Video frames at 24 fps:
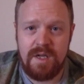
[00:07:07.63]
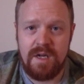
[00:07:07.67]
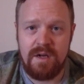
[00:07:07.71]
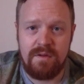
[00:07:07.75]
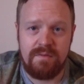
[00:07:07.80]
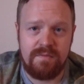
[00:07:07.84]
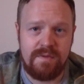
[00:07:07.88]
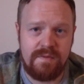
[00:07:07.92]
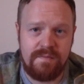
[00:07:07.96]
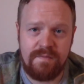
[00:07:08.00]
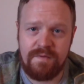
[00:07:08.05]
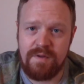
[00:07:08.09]
You
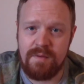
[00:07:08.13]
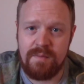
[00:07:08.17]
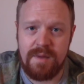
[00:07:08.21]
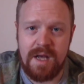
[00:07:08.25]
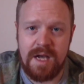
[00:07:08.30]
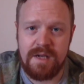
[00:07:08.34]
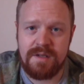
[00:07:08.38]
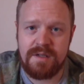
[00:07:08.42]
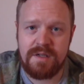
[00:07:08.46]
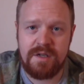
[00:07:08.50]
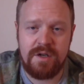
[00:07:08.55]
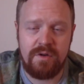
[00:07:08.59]
know, from
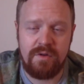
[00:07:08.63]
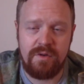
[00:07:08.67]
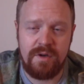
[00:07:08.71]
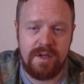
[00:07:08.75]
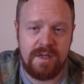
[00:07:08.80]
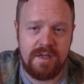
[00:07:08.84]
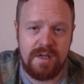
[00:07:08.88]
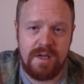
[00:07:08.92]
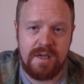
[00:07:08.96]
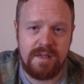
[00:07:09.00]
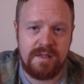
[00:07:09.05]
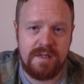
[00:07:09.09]
that score,
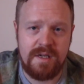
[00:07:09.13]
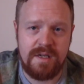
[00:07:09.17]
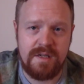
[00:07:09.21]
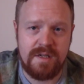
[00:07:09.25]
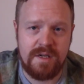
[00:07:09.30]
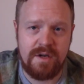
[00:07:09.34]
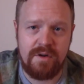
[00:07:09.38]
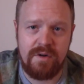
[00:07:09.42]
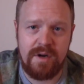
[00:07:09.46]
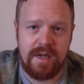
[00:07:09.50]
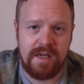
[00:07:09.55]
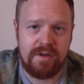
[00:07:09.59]
it, it is a
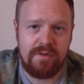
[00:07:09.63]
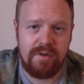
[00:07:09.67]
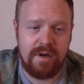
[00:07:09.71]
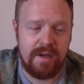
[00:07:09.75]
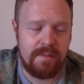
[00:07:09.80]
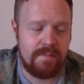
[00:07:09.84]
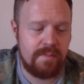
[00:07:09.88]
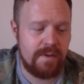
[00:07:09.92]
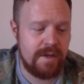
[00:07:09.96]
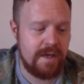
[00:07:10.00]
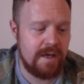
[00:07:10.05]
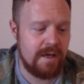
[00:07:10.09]
great,
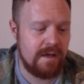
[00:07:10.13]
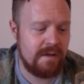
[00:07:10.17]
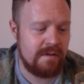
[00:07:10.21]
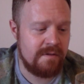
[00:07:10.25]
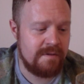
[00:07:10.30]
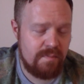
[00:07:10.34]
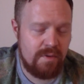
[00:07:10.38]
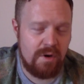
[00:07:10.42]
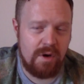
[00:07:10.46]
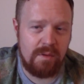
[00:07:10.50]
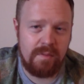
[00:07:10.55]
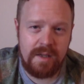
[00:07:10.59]
great beer.
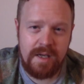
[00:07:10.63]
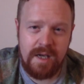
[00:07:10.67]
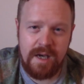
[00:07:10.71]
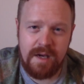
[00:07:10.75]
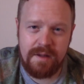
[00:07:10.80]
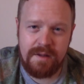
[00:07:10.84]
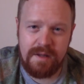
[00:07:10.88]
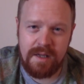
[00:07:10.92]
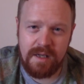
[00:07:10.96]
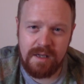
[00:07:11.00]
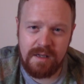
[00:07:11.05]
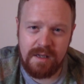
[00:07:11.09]
Probably, I
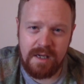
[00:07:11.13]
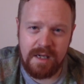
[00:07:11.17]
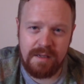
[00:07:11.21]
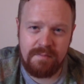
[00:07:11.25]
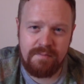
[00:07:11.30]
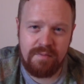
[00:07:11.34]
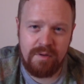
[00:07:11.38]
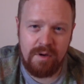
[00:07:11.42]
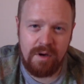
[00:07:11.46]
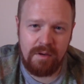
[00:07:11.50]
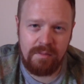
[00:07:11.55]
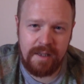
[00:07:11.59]
think
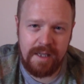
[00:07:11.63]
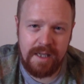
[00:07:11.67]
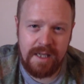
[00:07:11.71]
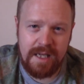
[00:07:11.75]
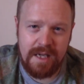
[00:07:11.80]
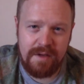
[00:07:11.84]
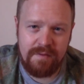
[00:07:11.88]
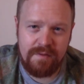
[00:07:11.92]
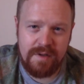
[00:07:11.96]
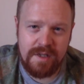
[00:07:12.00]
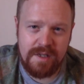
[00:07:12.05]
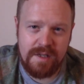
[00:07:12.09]
I'd probably
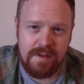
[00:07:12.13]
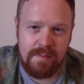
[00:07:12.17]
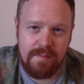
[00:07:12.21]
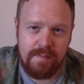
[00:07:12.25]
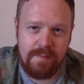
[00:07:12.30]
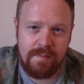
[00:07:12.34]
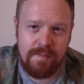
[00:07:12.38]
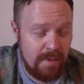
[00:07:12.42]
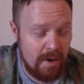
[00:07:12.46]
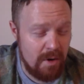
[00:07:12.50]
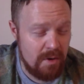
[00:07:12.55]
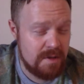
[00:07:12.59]
give this a
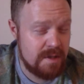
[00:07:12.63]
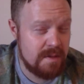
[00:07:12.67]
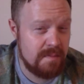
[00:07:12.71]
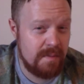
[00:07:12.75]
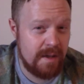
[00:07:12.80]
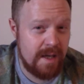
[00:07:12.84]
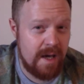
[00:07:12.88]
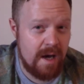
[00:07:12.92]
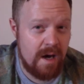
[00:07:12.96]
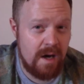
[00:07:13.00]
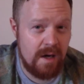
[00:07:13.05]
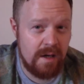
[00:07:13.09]

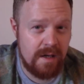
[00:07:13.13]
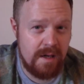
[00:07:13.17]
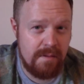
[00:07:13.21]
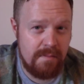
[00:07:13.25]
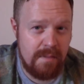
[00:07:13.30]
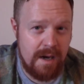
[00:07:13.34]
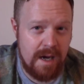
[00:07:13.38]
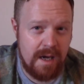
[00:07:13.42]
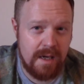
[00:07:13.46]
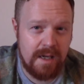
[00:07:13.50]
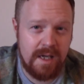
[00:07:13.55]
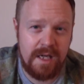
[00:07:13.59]
possibly a higher
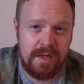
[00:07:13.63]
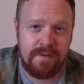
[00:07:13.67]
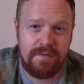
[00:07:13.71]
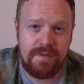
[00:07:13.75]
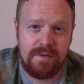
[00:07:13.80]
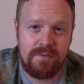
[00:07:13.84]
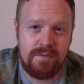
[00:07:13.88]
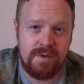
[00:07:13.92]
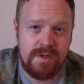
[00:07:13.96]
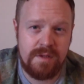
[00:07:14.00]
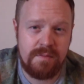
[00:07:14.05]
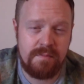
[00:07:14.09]
marking if
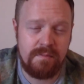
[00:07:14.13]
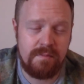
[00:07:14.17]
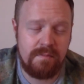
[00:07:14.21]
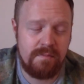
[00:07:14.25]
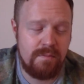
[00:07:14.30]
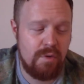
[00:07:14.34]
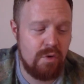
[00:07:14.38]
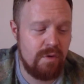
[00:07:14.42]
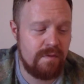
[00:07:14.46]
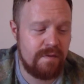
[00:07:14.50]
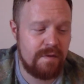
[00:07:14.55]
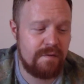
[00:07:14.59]
it was
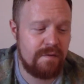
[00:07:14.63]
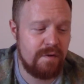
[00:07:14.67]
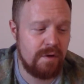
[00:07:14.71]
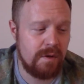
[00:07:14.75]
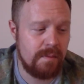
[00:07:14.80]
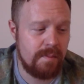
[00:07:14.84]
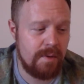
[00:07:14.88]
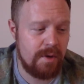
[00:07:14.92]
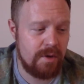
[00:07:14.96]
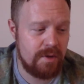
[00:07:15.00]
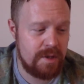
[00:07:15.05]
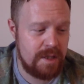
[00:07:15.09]
more of a
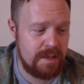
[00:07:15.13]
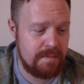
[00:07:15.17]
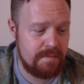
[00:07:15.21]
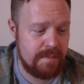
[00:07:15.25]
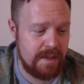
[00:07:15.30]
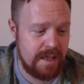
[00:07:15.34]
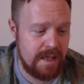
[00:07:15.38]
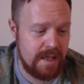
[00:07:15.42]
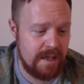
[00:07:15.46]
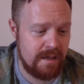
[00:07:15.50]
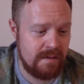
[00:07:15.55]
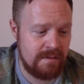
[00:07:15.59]
full-bodied
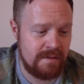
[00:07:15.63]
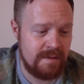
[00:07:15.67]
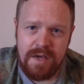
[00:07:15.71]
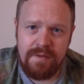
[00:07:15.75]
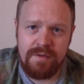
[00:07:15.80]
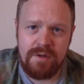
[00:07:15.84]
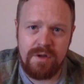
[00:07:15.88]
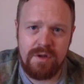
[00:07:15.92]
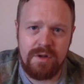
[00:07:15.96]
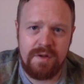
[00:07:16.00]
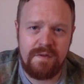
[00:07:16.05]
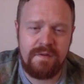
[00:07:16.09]
beer.
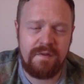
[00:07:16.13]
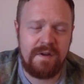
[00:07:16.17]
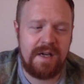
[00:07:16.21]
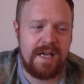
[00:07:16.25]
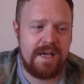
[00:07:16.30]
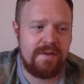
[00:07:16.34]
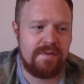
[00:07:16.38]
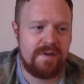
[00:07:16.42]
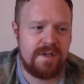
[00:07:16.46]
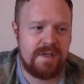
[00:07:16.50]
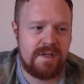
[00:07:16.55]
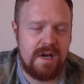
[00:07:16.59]
Even though the
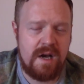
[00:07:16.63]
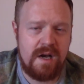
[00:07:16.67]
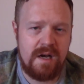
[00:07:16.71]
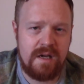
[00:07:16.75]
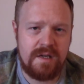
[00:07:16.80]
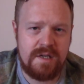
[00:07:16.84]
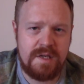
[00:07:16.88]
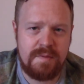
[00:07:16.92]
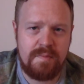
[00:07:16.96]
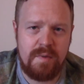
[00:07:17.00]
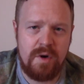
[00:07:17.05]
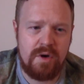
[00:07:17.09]
flavours
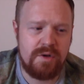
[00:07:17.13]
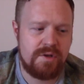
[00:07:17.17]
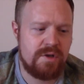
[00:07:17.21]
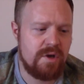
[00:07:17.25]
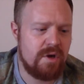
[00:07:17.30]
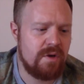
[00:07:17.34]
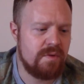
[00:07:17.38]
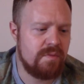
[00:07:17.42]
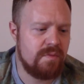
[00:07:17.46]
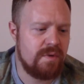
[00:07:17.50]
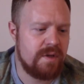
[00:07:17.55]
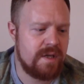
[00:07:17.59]
are spot
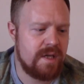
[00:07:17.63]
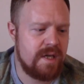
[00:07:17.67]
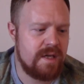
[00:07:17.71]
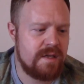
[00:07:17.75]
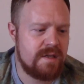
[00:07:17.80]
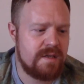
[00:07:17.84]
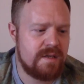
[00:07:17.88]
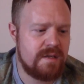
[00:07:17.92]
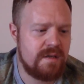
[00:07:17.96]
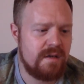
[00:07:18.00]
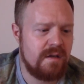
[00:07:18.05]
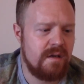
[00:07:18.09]
on with
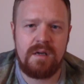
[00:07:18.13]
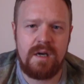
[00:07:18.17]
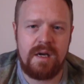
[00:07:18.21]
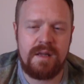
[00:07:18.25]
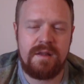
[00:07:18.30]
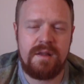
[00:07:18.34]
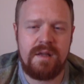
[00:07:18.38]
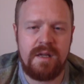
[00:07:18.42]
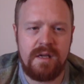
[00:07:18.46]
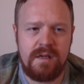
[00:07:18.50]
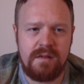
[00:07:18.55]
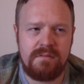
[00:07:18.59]
this, I
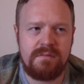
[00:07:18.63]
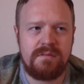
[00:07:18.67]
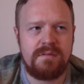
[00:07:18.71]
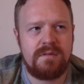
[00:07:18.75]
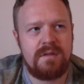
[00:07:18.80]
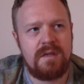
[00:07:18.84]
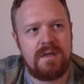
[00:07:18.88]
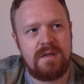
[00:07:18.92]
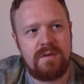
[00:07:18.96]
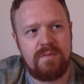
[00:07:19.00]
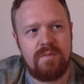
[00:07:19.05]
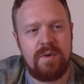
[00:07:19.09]
think
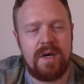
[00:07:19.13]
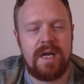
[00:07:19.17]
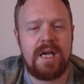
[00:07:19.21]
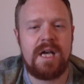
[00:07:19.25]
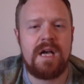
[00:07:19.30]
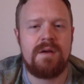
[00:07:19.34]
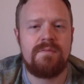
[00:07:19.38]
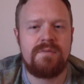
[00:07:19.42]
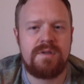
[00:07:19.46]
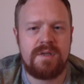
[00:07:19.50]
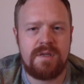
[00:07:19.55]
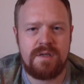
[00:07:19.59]
when it
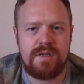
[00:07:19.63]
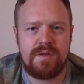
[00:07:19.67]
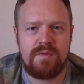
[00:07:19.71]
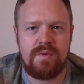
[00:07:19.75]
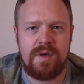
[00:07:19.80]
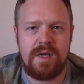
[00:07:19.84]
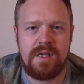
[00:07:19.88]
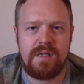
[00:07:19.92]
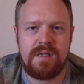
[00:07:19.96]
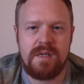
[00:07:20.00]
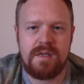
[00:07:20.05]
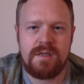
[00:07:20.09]
comes to the
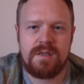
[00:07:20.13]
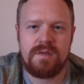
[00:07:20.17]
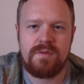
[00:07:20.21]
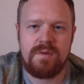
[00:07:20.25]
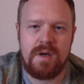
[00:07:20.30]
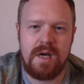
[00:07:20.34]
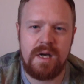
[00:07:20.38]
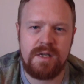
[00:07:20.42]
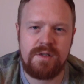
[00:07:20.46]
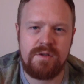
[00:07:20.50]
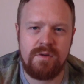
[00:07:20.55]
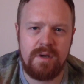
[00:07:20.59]
sweetness as
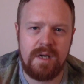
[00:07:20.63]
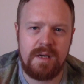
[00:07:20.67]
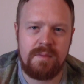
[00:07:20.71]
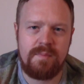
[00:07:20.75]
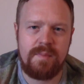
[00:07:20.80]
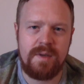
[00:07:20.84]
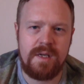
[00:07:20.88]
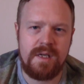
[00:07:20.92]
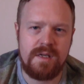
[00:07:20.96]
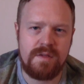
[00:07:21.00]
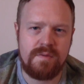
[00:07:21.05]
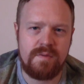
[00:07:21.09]
well, I don't like
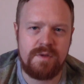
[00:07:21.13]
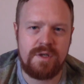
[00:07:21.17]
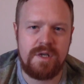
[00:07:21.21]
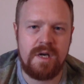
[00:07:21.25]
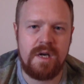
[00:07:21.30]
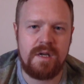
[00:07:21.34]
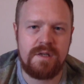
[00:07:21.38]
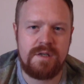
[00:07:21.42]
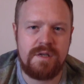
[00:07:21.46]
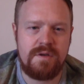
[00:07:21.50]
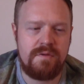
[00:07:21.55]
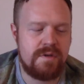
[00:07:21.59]
beers which
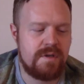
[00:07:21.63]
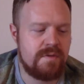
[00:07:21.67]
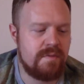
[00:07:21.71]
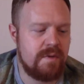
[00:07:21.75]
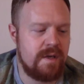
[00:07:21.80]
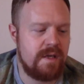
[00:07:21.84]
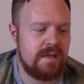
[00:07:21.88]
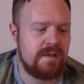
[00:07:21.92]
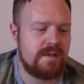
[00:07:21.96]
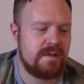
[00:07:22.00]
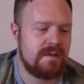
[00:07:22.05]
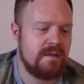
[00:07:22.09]
are too
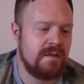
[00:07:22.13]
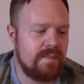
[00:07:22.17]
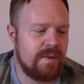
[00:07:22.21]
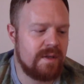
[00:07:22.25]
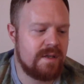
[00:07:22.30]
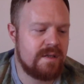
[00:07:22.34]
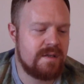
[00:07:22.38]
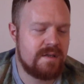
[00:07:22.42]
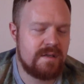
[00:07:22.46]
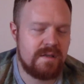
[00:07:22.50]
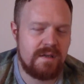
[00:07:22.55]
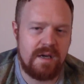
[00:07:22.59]
sweet.
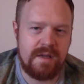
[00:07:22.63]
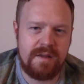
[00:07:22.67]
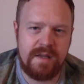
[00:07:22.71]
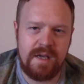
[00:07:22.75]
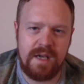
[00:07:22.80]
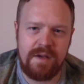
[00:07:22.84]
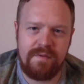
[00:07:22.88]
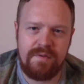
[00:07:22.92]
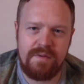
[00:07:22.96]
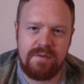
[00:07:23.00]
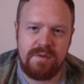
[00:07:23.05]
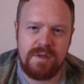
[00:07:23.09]
But I
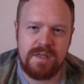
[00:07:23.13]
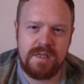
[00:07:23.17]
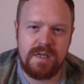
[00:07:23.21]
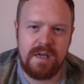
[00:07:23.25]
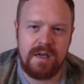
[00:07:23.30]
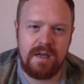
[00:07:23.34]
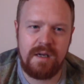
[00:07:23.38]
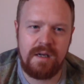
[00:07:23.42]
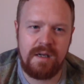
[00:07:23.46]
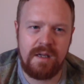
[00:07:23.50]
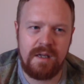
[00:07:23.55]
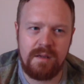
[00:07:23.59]
think if it was
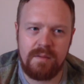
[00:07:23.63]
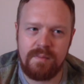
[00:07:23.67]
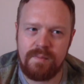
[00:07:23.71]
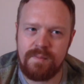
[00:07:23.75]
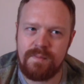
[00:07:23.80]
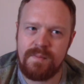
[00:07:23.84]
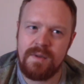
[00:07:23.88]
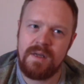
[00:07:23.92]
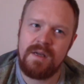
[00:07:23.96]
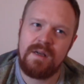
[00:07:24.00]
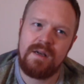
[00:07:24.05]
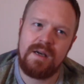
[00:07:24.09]
a little
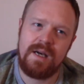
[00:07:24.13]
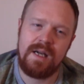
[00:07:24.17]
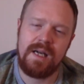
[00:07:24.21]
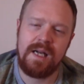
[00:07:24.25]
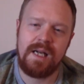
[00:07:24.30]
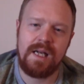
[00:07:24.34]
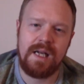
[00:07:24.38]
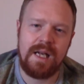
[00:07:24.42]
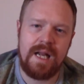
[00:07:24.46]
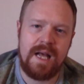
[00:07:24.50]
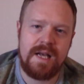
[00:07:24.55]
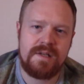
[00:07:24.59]
a
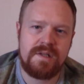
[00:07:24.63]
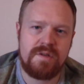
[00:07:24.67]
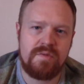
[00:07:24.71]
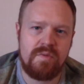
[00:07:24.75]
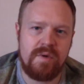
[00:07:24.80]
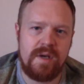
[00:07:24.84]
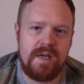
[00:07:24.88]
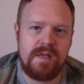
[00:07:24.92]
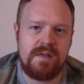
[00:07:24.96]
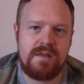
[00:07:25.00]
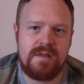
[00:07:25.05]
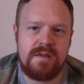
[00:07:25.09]
little less
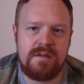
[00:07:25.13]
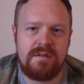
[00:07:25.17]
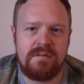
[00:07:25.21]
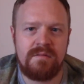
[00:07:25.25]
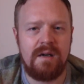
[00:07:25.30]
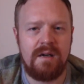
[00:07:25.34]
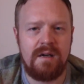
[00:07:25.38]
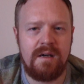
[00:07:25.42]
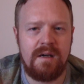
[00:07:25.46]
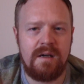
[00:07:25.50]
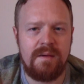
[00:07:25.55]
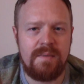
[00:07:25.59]
sweet,
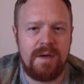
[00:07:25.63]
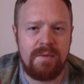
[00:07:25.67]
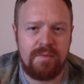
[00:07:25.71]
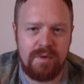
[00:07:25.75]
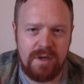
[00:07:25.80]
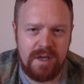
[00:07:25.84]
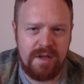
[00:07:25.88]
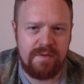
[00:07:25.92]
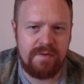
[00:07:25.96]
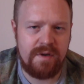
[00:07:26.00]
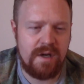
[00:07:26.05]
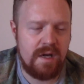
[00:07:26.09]
um, I
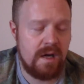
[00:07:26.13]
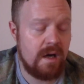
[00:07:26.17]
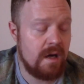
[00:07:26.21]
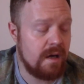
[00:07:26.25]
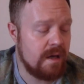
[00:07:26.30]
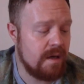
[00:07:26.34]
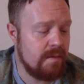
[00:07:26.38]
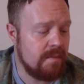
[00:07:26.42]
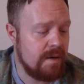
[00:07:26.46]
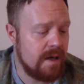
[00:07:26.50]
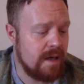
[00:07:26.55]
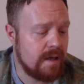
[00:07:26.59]
would have given it a
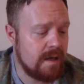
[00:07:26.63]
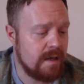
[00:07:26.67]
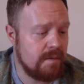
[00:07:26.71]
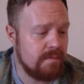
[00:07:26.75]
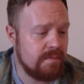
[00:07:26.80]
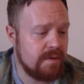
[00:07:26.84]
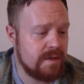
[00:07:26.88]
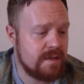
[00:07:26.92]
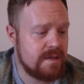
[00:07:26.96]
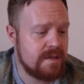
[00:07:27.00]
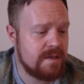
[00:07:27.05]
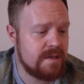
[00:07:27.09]
higher
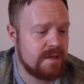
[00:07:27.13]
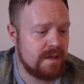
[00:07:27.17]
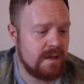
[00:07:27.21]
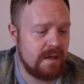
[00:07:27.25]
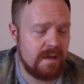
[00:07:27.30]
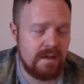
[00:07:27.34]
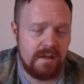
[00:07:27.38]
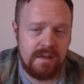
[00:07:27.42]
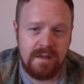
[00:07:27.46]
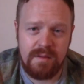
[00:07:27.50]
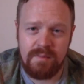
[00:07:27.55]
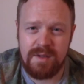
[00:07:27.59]
marking. But
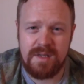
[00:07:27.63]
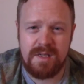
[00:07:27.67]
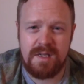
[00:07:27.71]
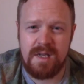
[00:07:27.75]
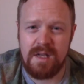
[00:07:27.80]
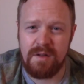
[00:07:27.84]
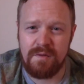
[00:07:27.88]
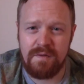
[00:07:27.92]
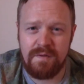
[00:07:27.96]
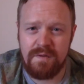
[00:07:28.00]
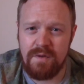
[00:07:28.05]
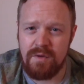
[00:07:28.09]
uh, but
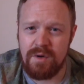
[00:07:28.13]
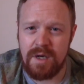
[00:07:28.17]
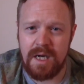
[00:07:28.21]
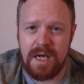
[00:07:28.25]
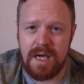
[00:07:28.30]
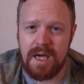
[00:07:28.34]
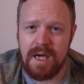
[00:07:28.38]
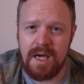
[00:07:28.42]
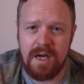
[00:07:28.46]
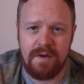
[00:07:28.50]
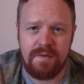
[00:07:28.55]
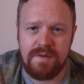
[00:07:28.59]
still, four and a
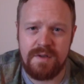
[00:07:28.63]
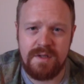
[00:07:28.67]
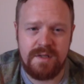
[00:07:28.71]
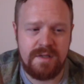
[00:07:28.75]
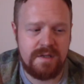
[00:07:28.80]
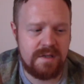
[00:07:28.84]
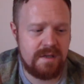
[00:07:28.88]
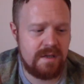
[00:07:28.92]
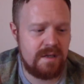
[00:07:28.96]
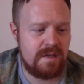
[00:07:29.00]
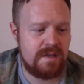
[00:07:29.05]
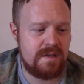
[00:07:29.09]
half
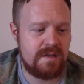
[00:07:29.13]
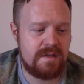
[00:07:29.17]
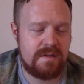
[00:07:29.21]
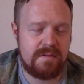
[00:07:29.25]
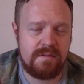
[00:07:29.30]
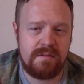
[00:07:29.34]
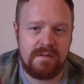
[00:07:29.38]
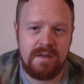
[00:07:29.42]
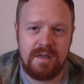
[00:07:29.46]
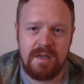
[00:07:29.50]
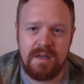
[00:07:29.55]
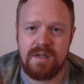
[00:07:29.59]
is is
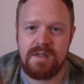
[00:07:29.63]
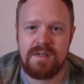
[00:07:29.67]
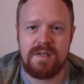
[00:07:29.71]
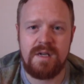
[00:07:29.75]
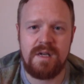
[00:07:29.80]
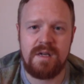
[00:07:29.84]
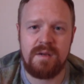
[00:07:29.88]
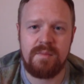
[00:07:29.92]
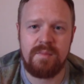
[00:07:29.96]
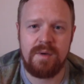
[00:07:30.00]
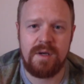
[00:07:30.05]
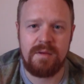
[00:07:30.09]

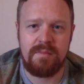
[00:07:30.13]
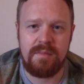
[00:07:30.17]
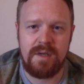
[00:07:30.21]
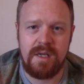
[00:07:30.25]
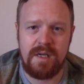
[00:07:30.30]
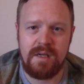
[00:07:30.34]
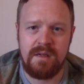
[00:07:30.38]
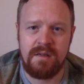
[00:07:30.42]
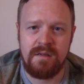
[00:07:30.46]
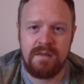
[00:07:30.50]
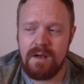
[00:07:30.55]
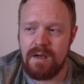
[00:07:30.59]
considered by
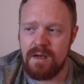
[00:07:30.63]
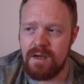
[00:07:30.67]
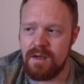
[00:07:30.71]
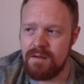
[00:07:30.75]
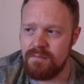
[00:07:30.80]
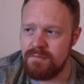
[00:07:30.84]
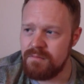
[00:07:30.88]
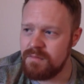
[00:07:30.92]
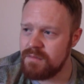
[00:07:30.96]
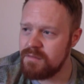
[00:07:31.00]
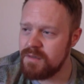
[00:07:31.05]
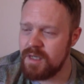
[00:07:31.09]
me.
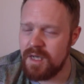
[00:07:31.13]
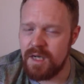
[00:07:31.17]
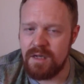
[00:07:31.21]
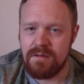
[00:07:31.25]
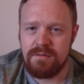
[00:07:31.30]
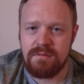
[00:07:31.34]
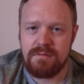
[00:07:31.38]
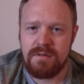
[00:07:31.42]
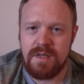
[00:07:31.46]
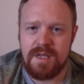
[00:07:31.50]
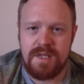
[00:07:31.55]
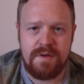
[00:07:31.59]
Um, you
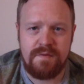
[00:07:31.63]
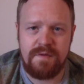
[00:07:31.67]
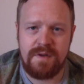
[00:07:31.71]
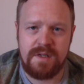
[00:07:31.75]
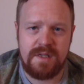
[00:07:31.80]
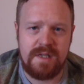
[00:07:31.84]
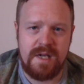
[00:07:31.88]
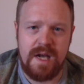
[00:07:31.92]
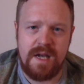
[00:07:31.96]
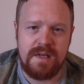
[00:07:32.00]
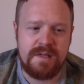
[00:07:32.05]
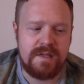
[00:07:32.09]
know, it's a
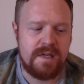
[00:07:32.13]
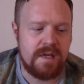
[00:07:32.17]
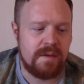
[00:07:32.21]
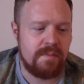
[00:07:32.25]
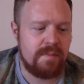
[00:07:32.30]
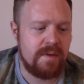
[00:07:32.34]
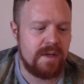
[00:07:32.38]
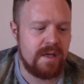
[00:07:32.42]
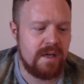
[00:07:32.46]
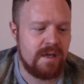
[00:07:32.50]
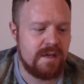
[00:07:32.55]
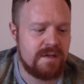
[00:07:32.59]
fantastic
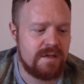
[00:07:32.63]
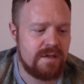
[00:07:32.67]
beer.